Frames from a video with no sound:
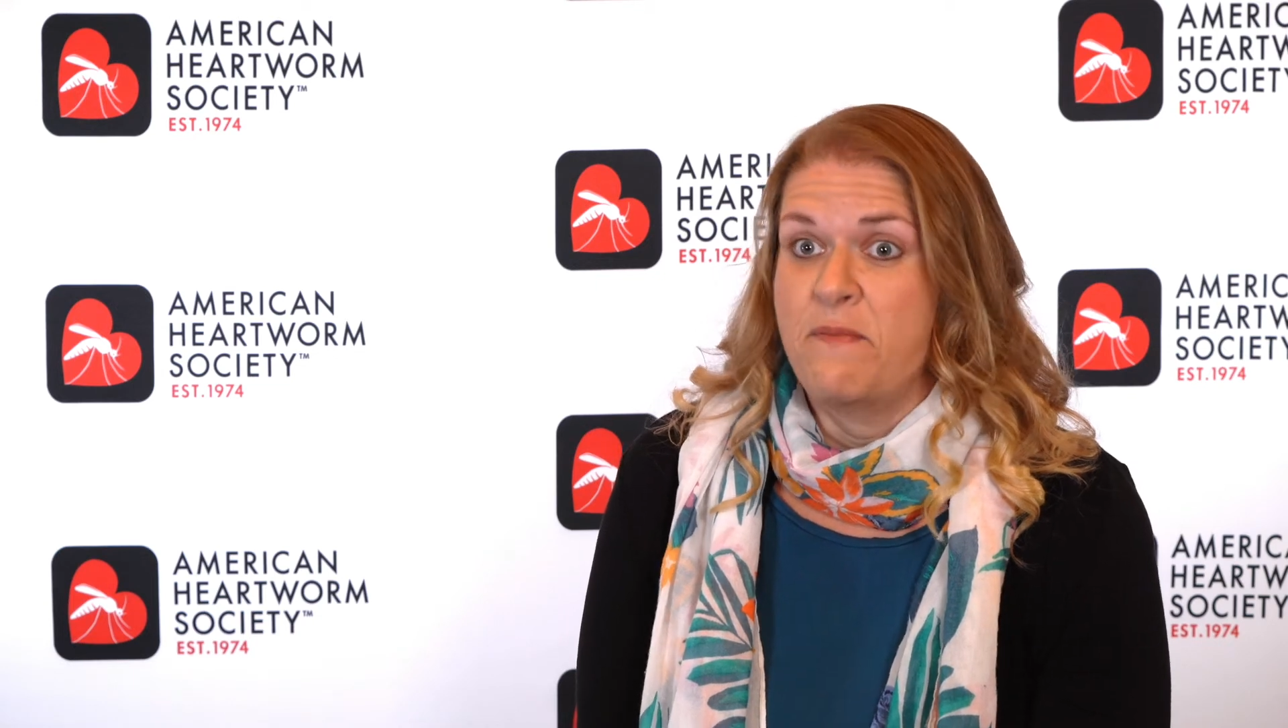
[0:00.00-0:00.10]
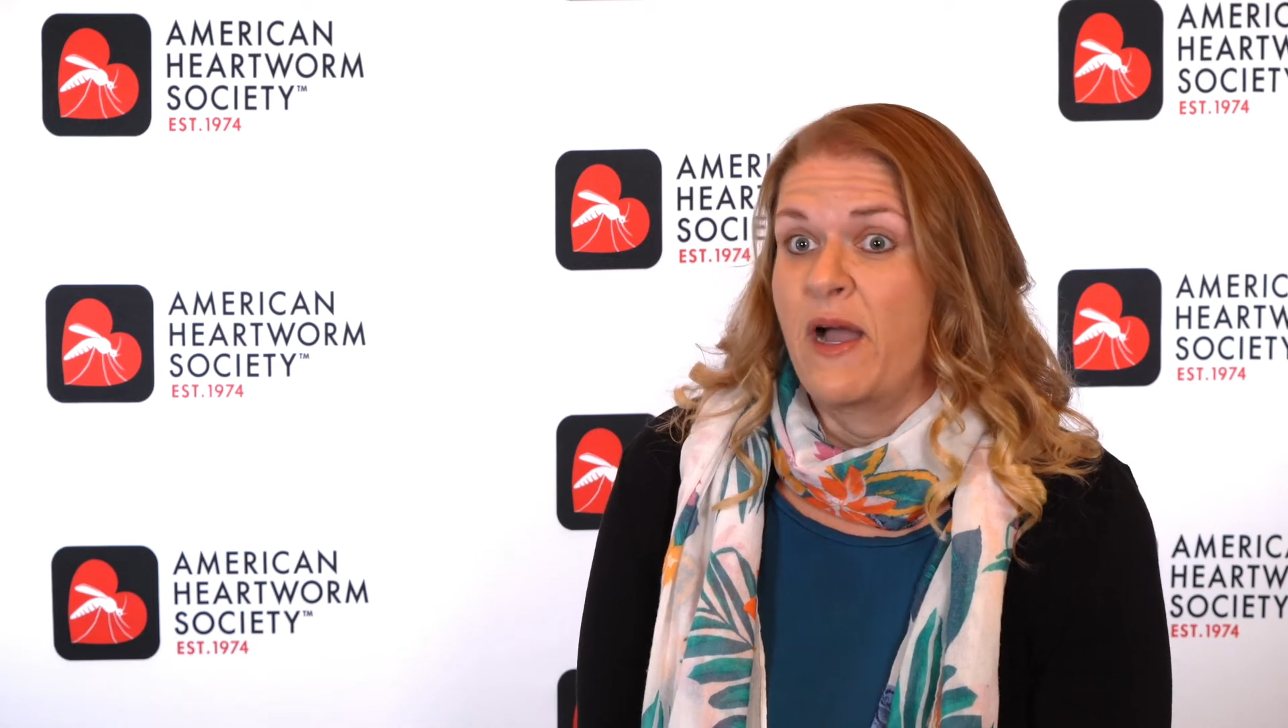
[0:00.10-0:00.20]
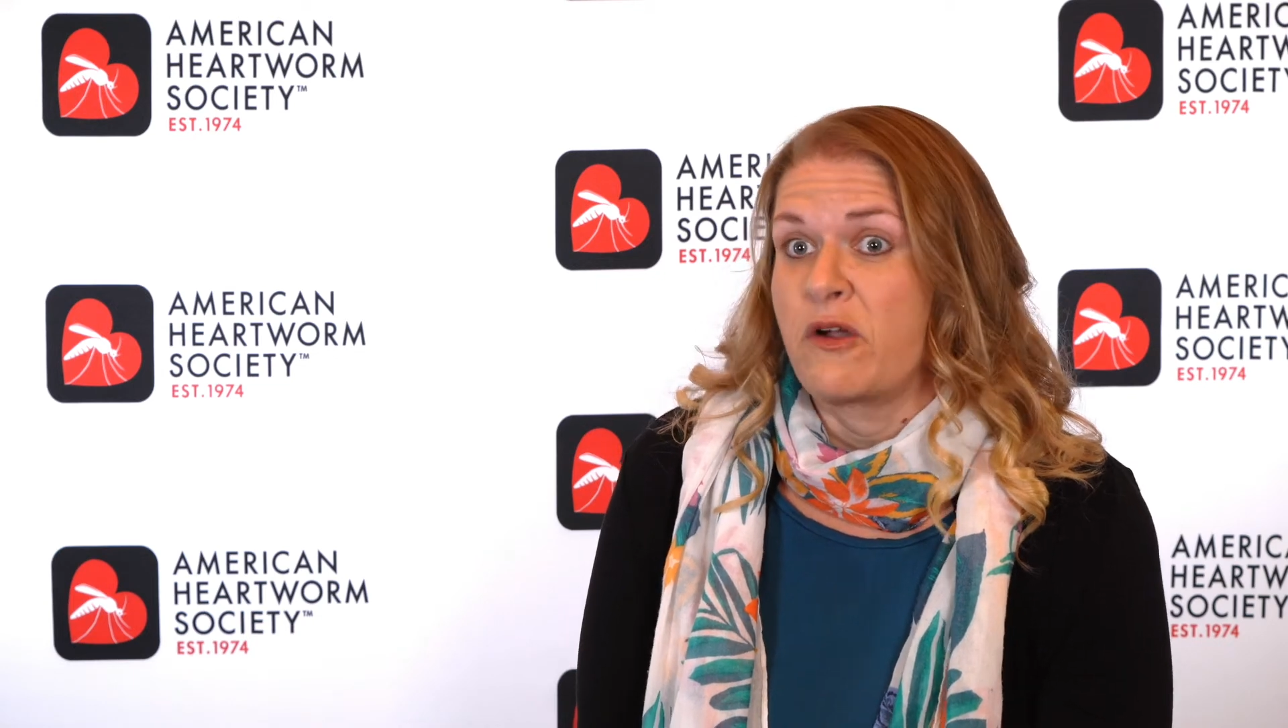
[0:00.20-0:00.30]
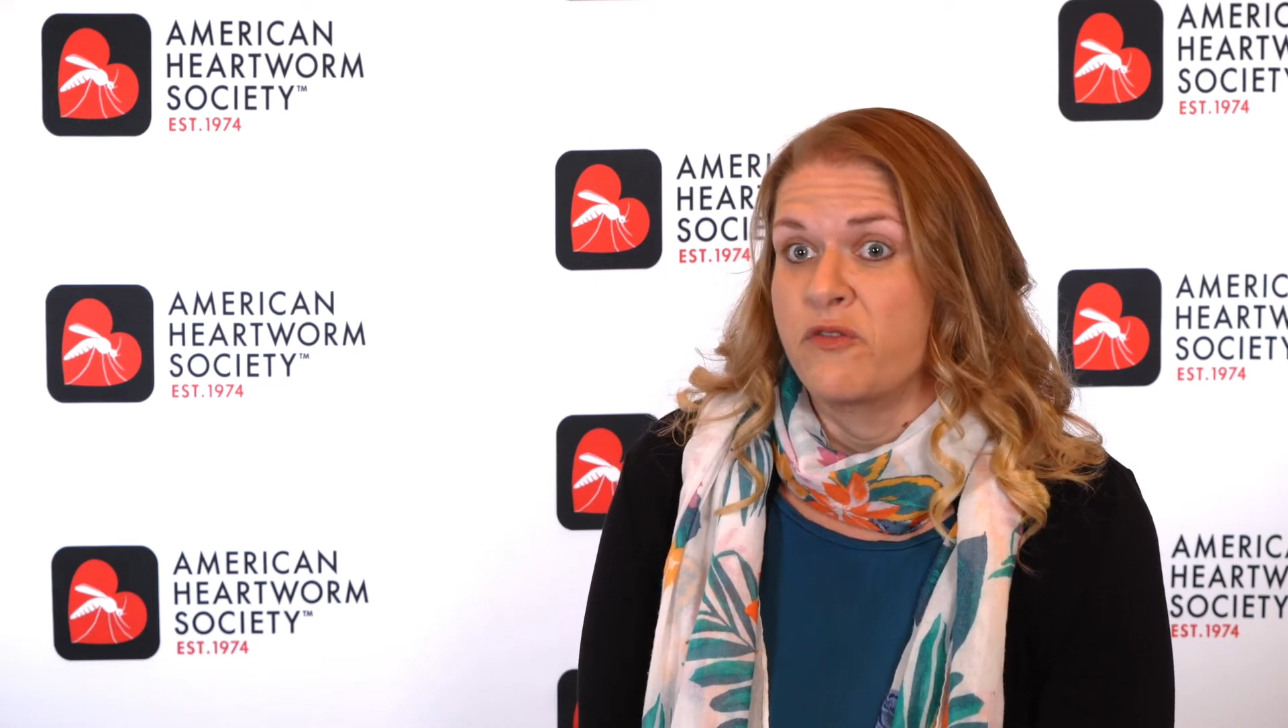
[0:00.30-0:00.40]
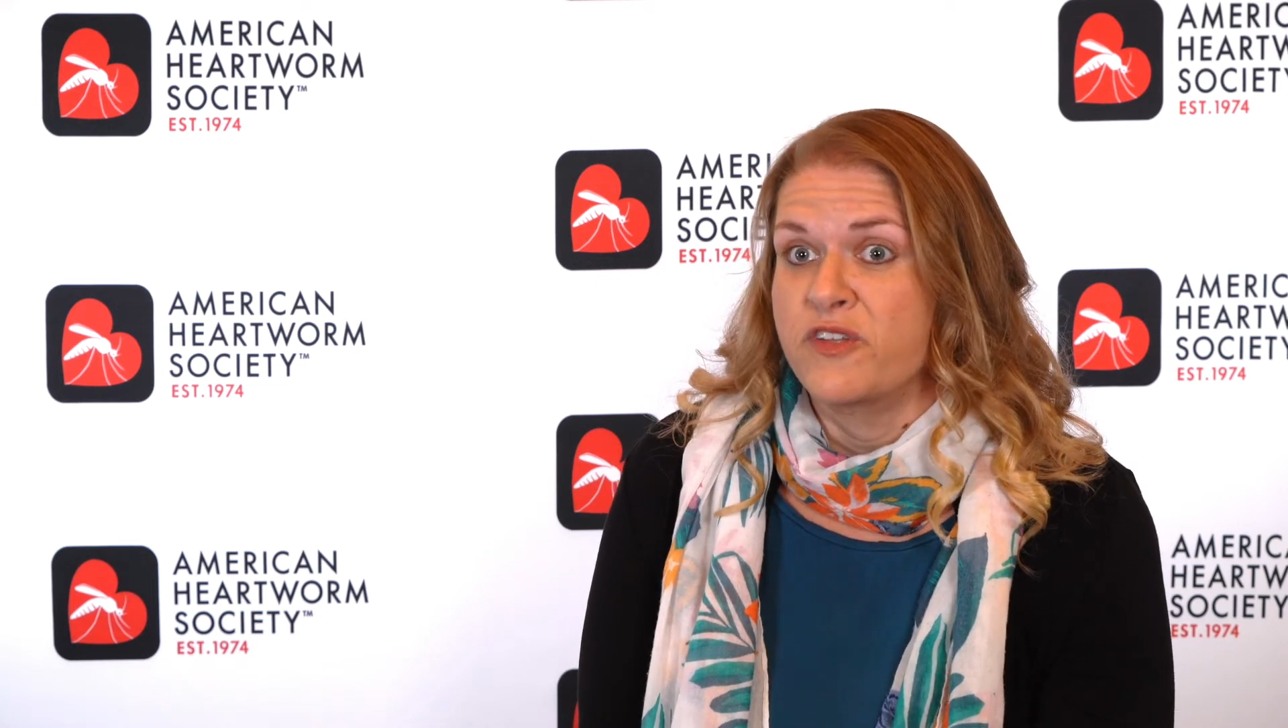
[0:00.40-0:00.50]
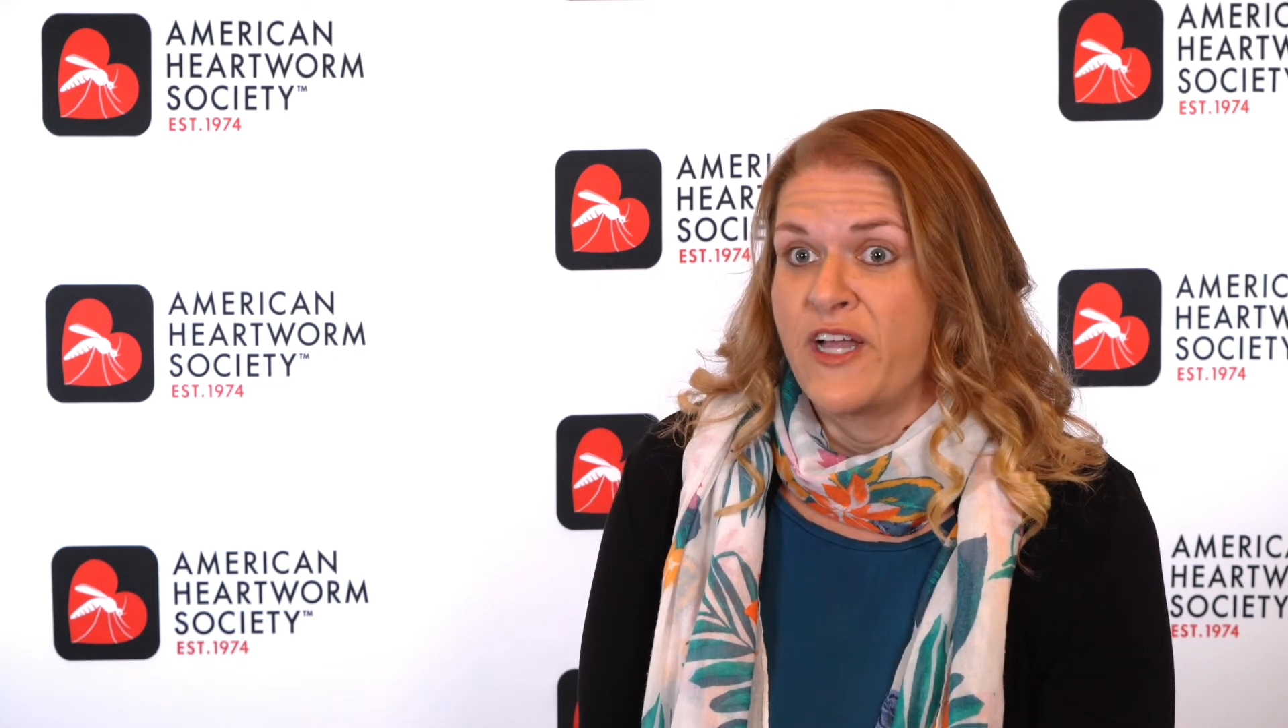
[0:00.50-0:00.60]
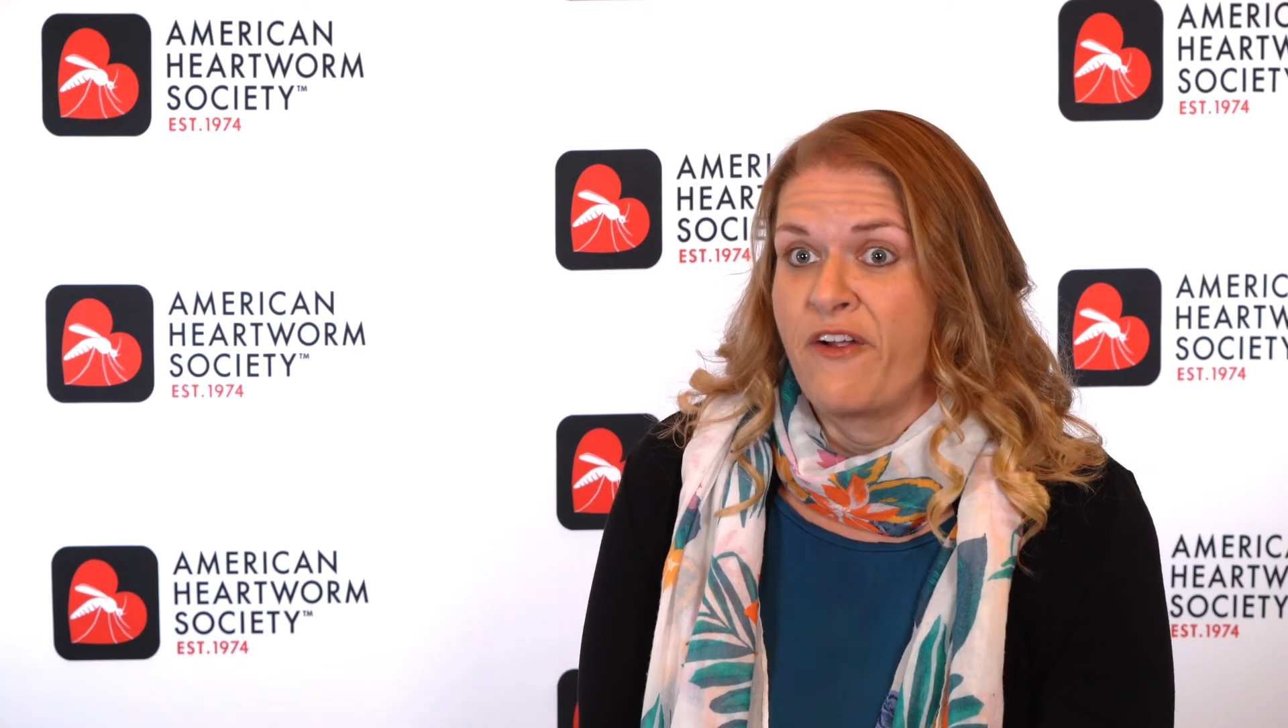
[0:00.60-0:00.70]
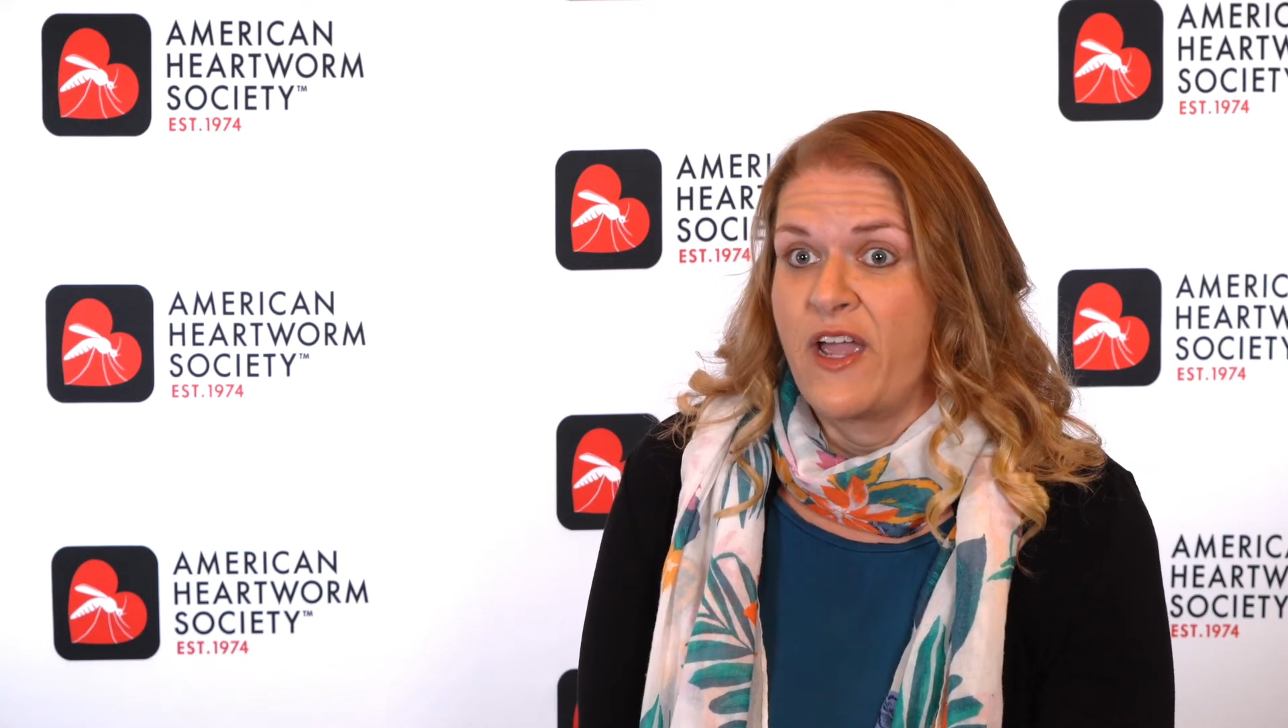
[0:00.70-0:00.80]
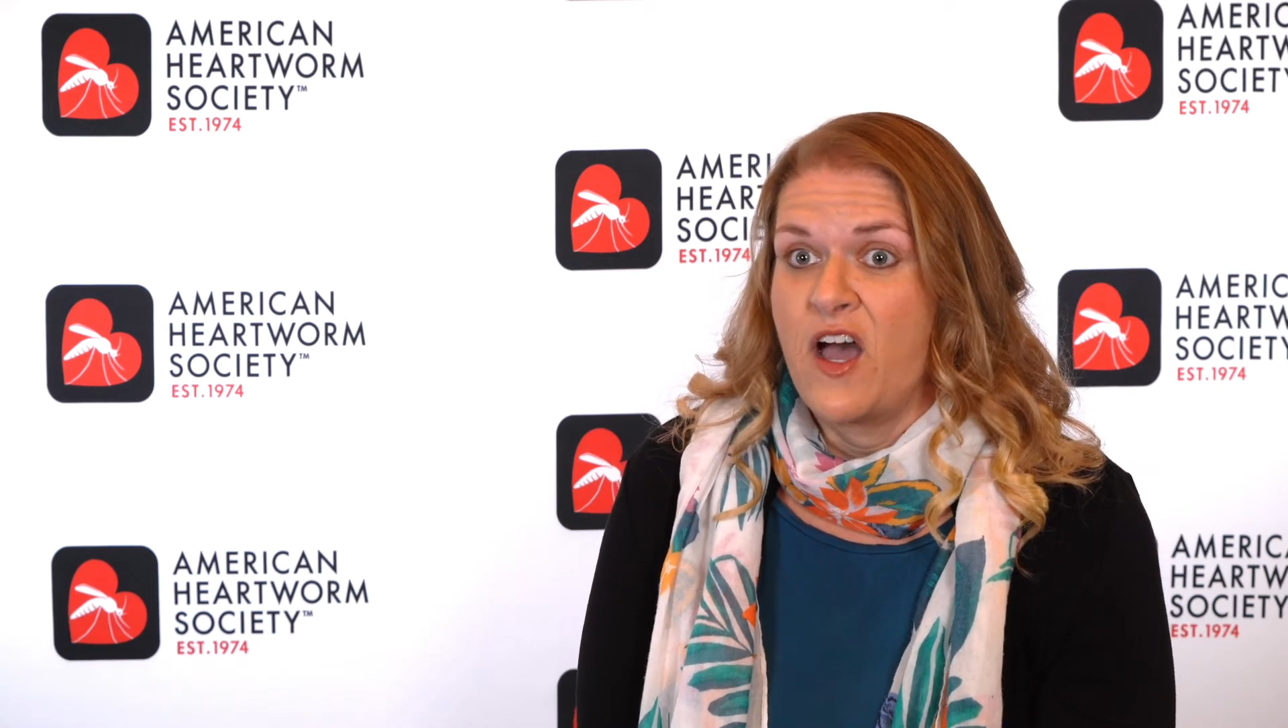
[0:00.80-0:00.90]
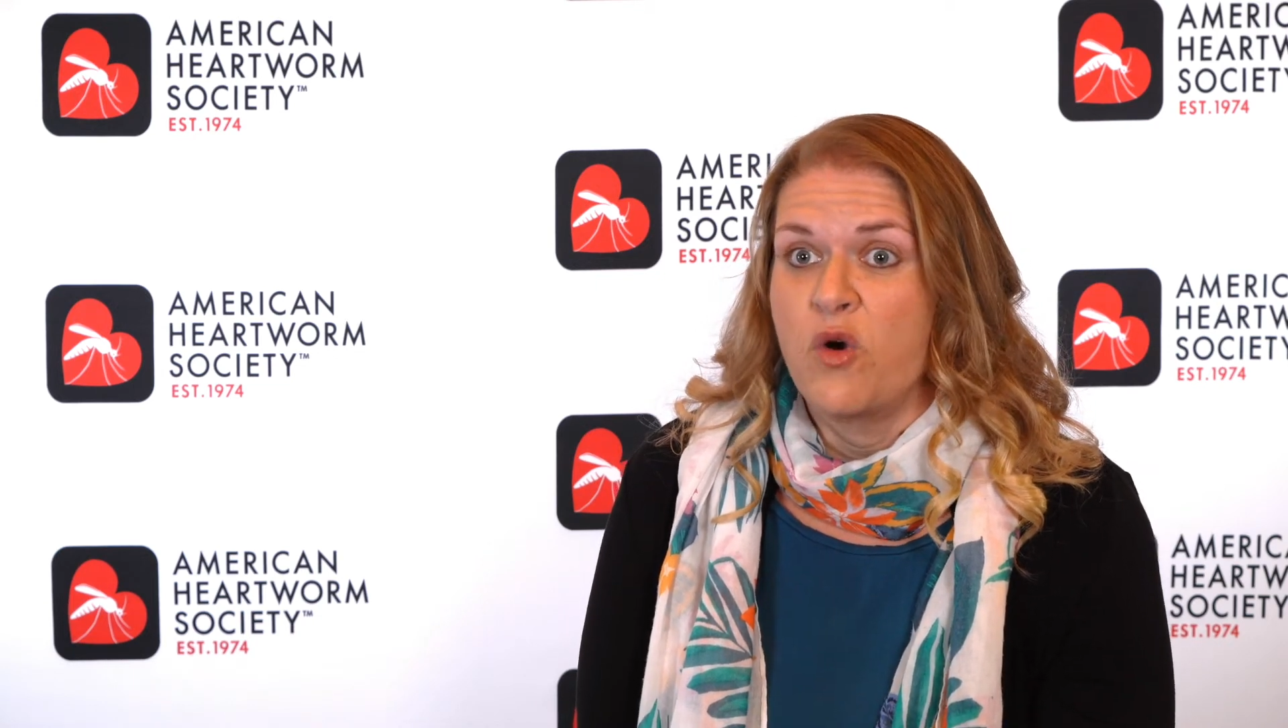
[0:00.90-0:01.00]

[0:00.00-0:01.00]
microfilaria